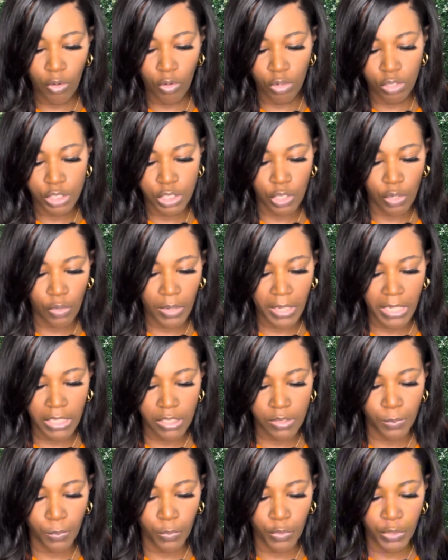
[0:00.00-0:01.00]
Also, it
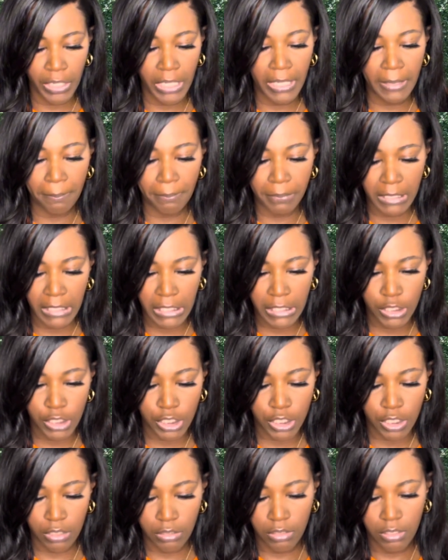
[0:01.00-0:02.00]
is
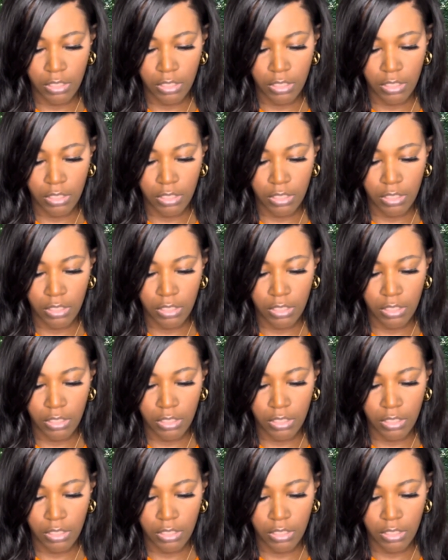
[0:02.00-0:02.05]
pre-bleached.